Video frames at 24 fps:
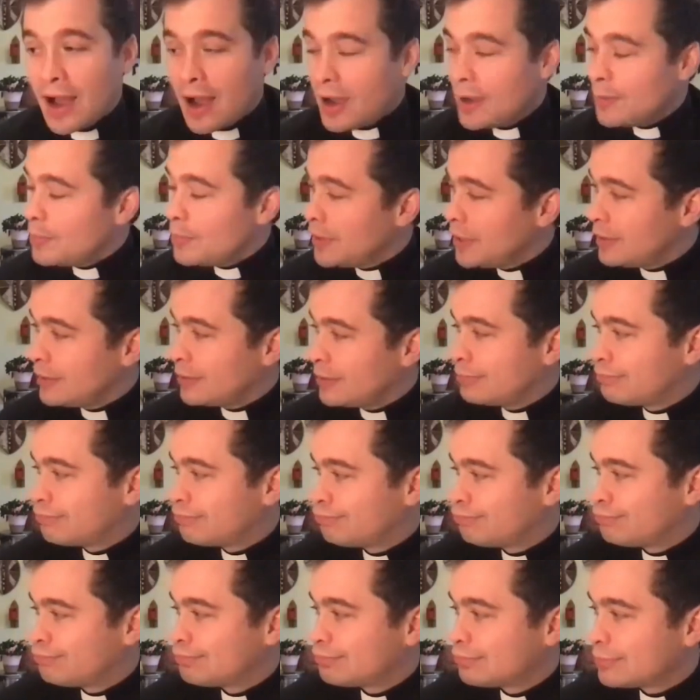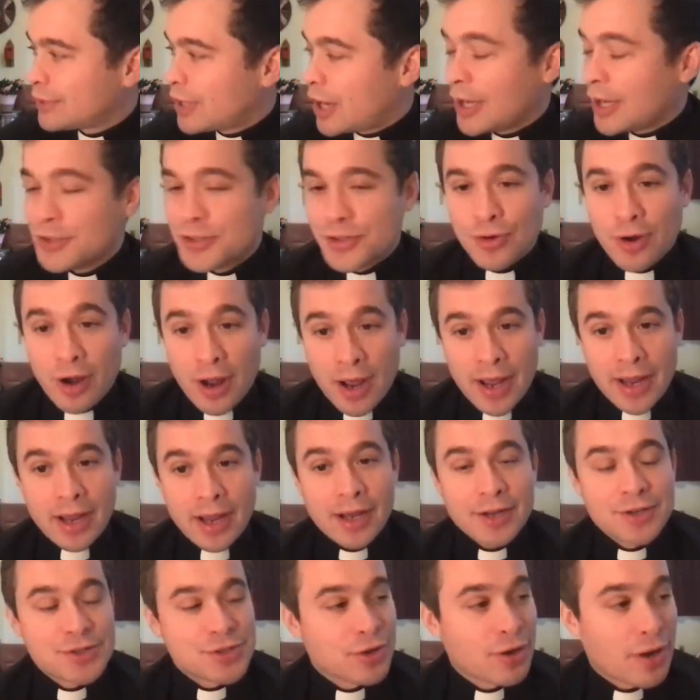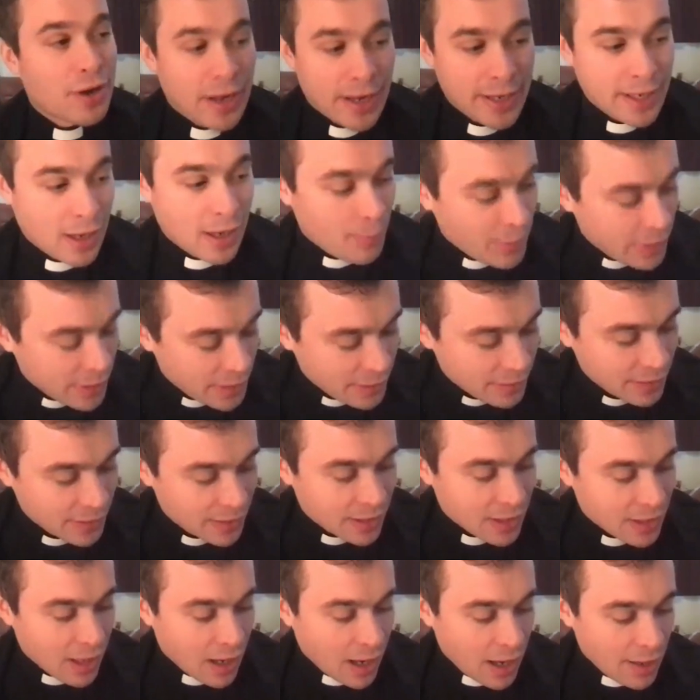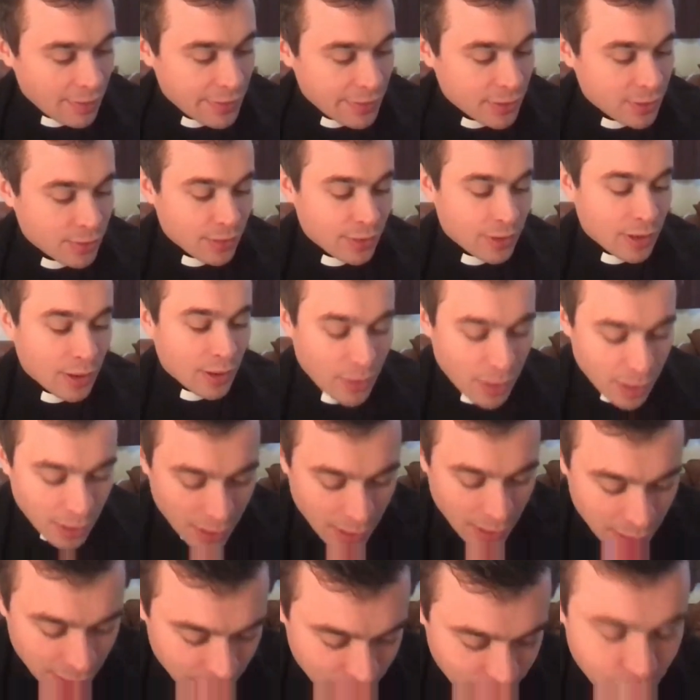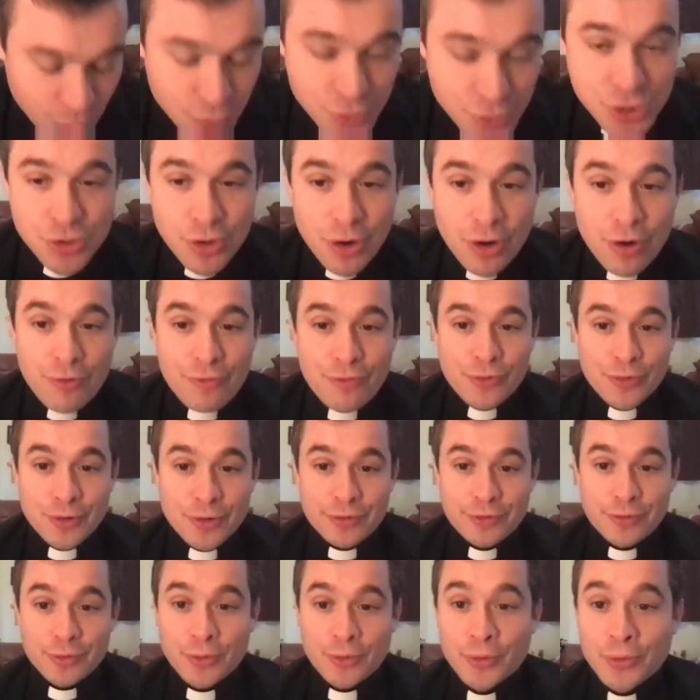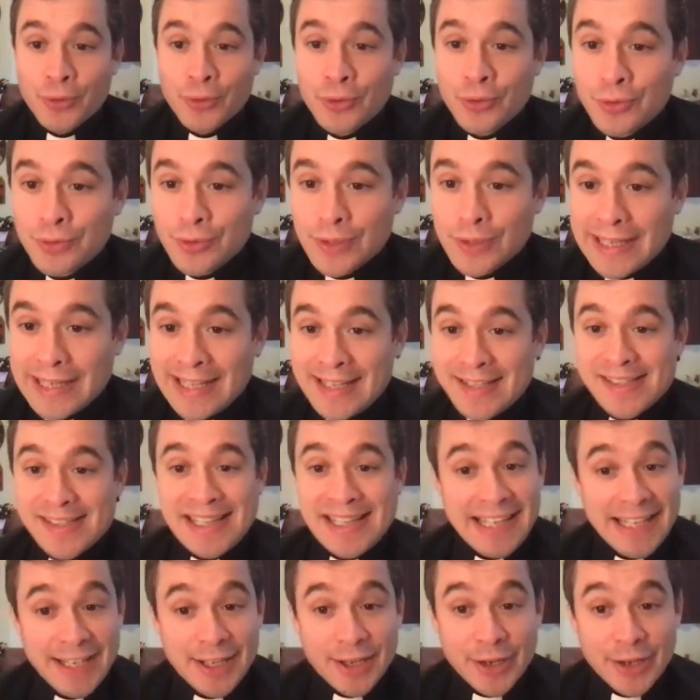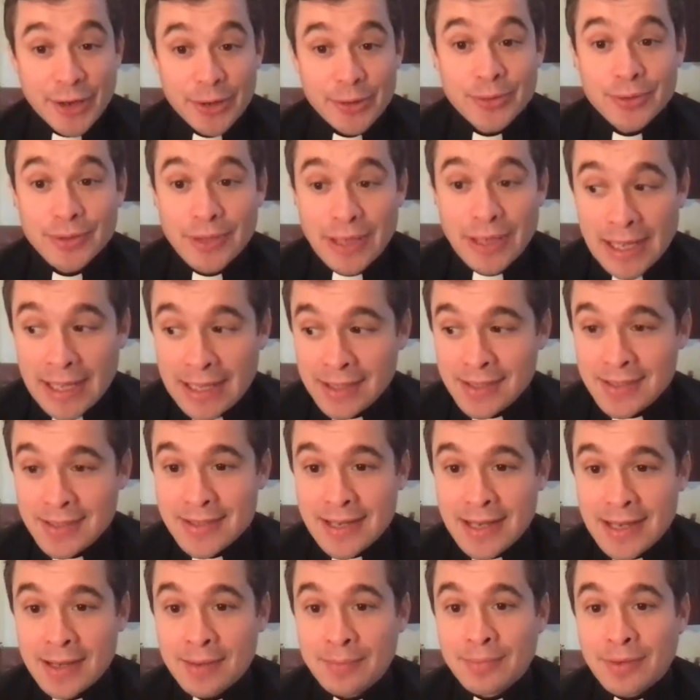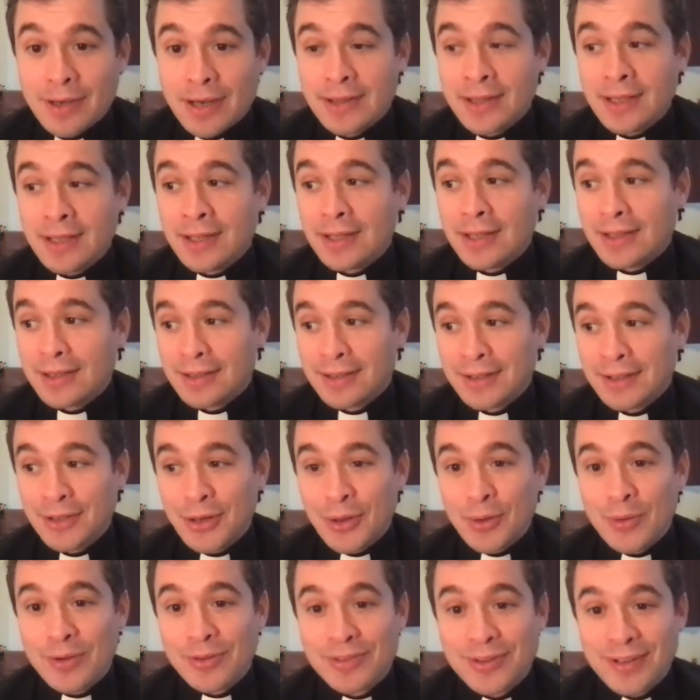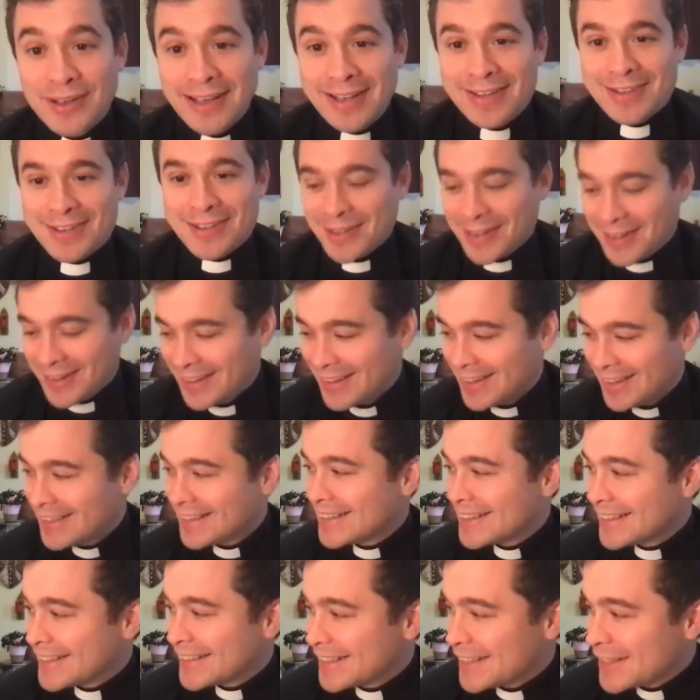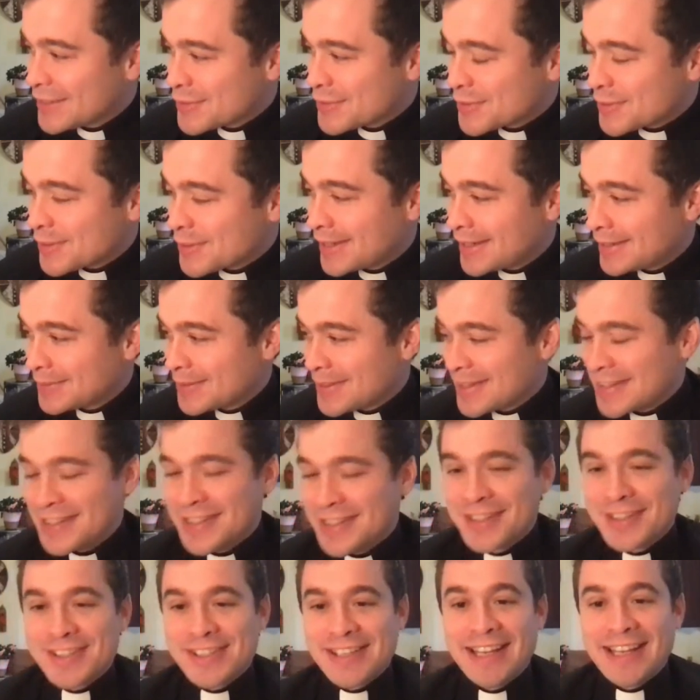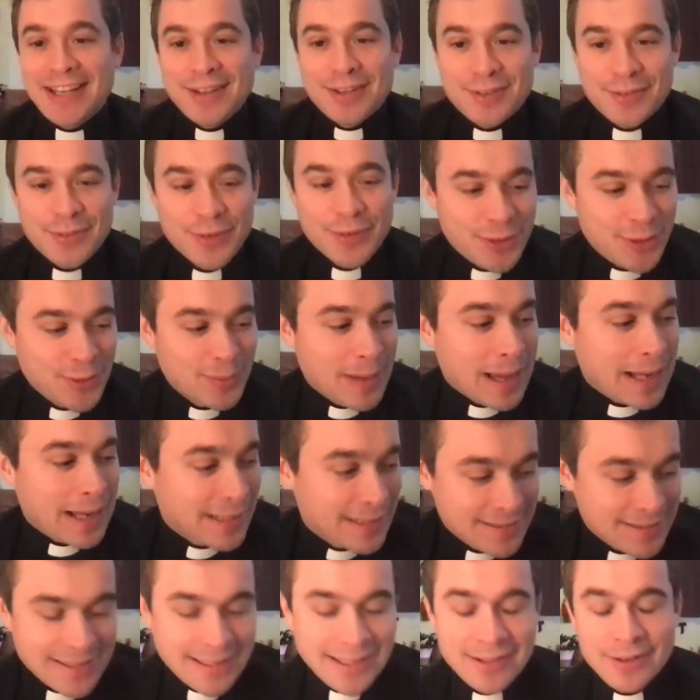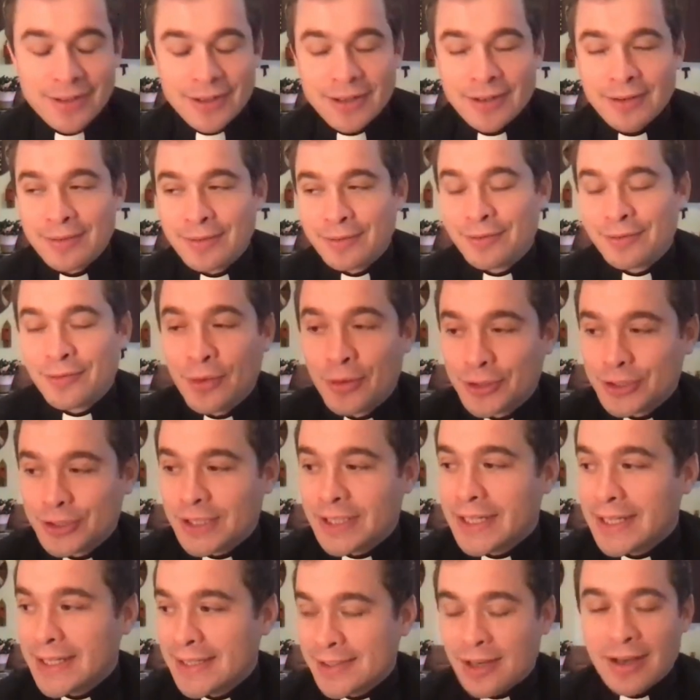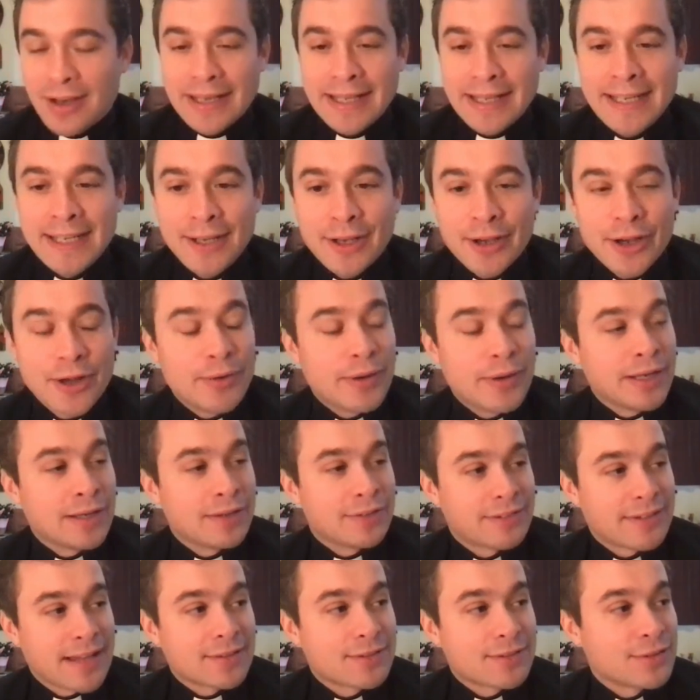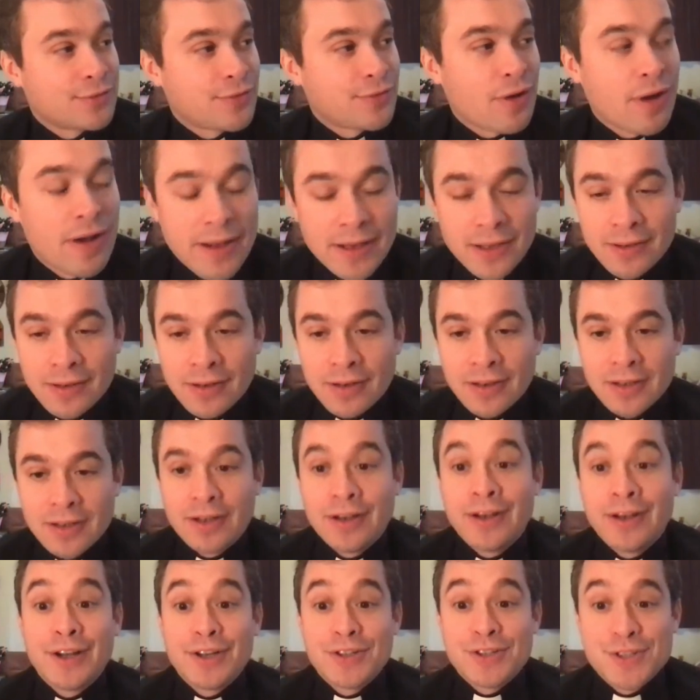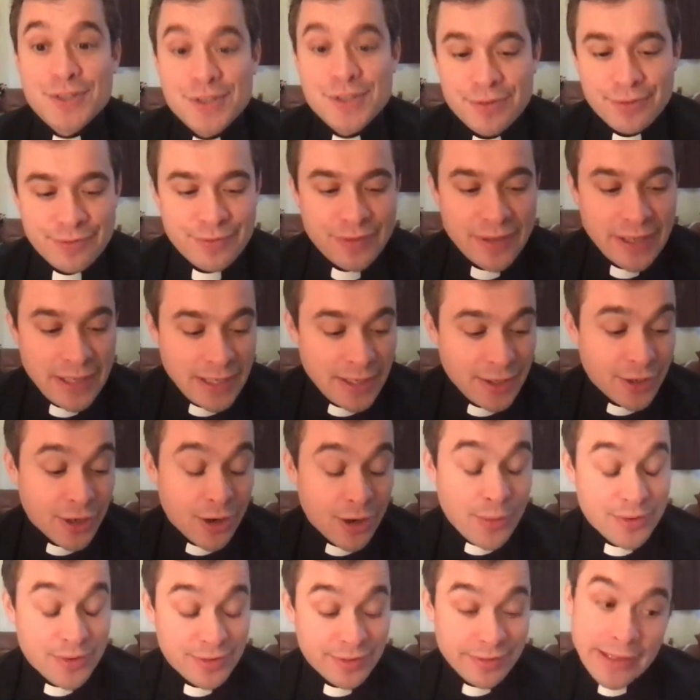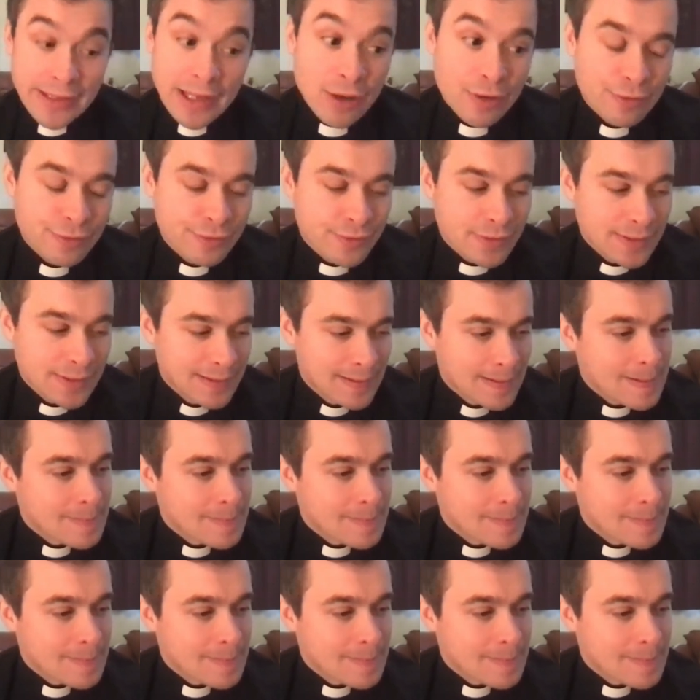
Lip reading: I mean, I try. I mean, I think a huge struggle for us all is ego. And I think, you know, it's a disease for humanity, unfortunately, is our ego and satisfying our urges of ego and self.